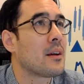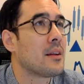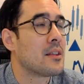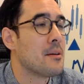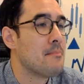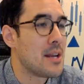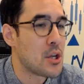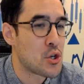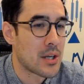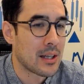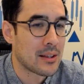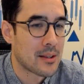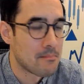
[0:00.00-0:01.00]

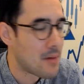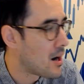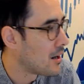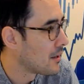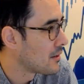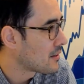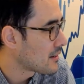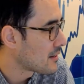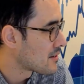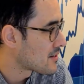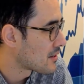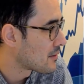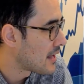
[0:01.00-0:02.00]
diminishing demand. And
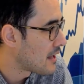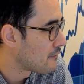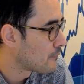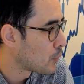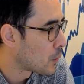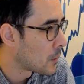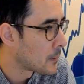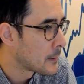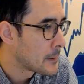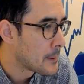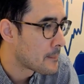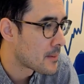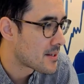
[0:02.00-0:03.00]
so, therefore,
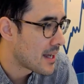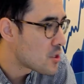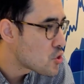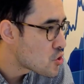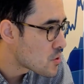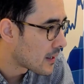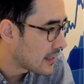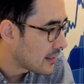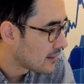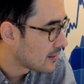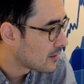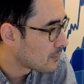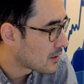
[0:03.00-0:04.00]
potentially
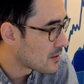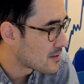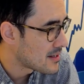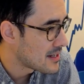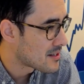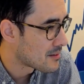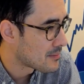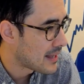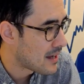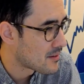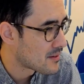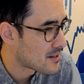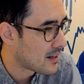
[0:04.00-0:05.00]
could see some
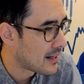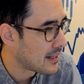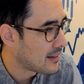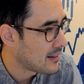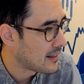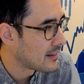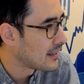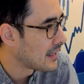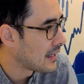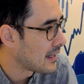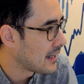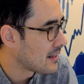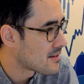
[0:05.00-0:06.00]
downside in
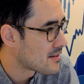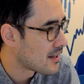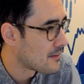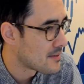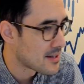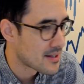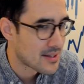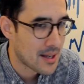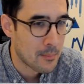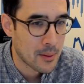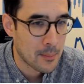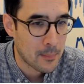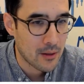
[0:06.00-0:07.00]
the in the services
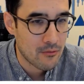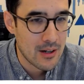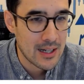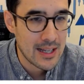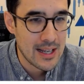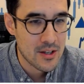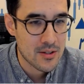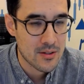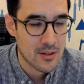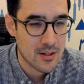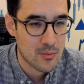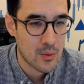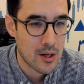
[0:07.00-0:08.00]
number. But really, as
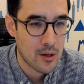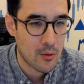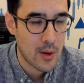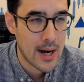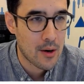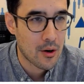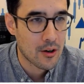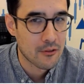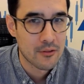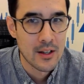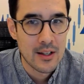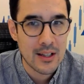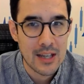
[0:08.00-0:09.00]
as we're aware of,
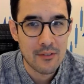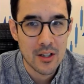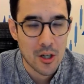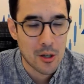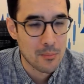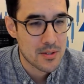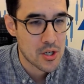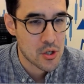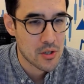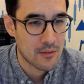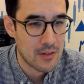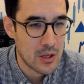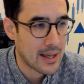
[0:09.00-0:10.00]
given the composition
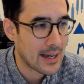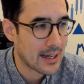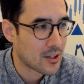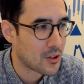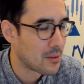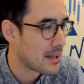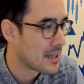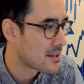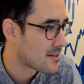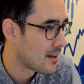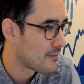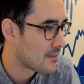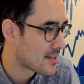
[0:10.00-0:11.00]
of the UK economy, the
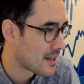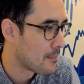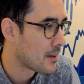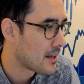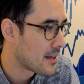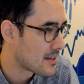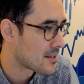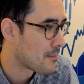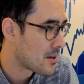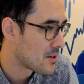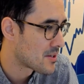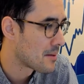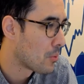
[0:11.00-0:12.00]
service number is the
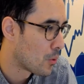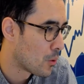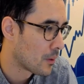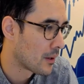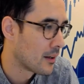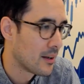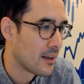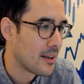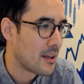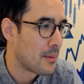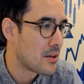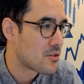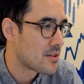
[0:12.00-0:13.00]
most important.
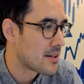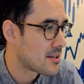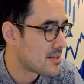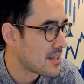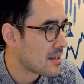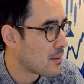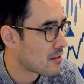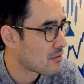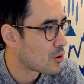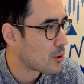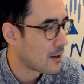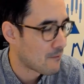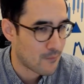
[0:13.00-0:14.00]
Be interested to see whether or
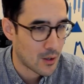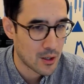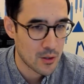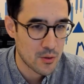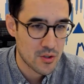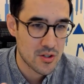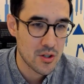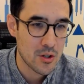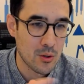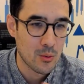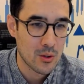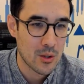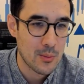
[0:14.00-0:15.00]
not it follows suit.
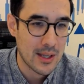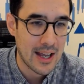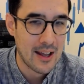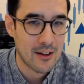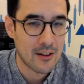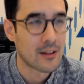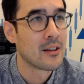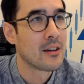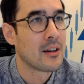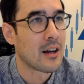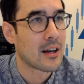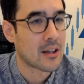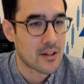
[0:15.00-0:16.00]
Do we get a,
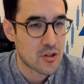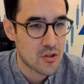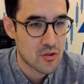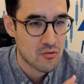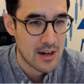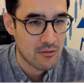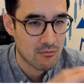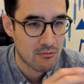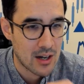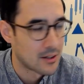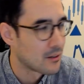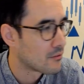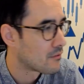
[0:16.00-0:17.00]
a kind of straight
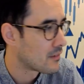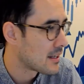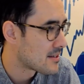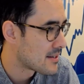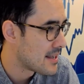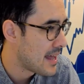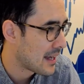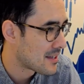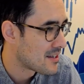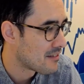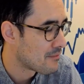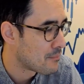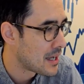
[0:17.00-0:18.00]
run of these
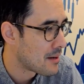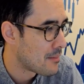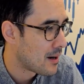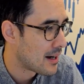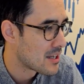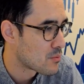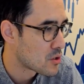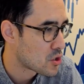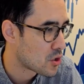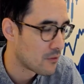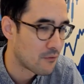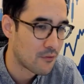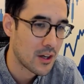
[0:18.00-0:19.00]
negative PMIs, which
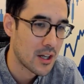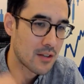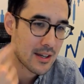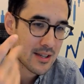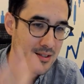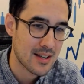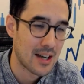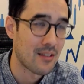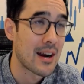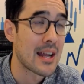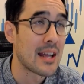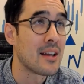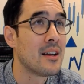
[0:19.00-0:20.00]
could further
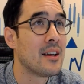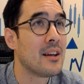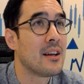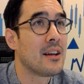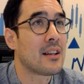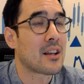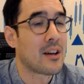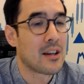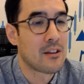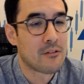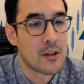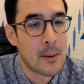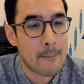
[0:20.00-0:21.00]
accelerate the kind
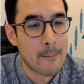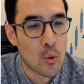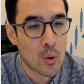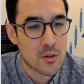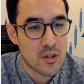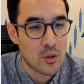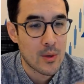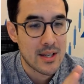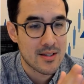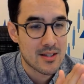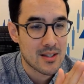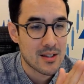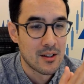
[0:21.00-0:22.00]
of more
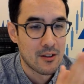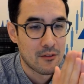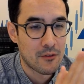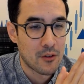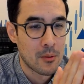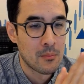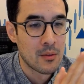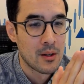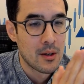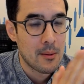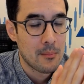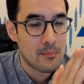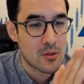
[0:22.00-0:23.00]
twist from
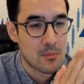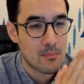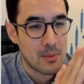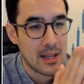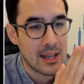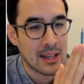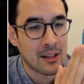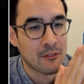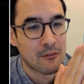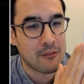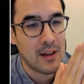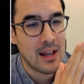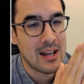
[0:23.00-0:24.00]
being
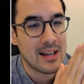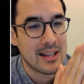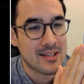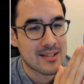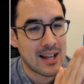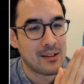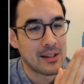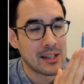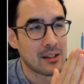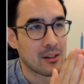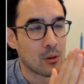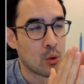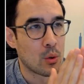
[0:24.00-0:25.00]
fairly
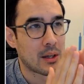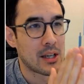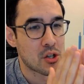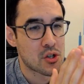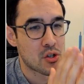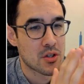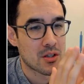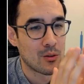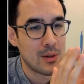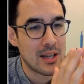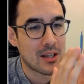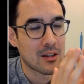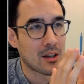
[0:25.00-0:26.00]
sounding hawkish just a
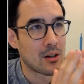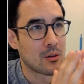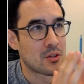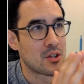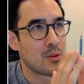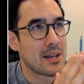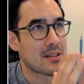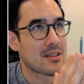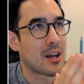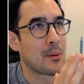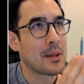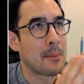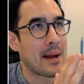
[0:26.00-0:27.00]
week ago or two weeks
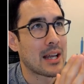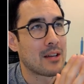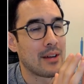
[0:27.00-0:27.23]
ago when the Bank of